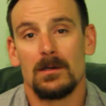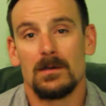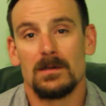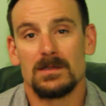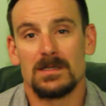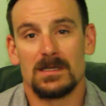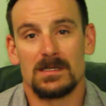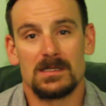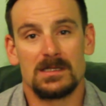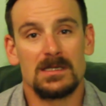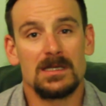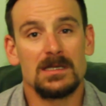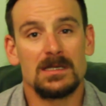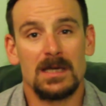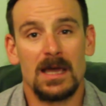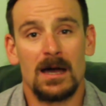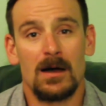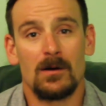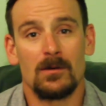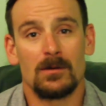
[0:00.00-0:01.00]
to seek
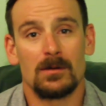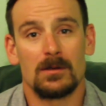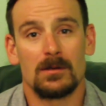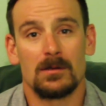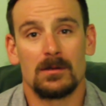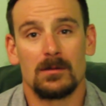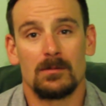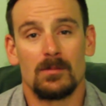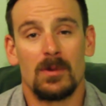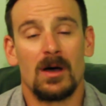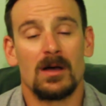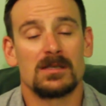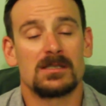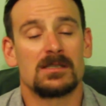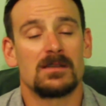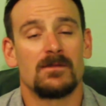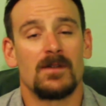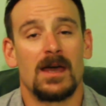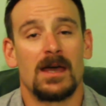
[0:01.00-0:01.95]
out positive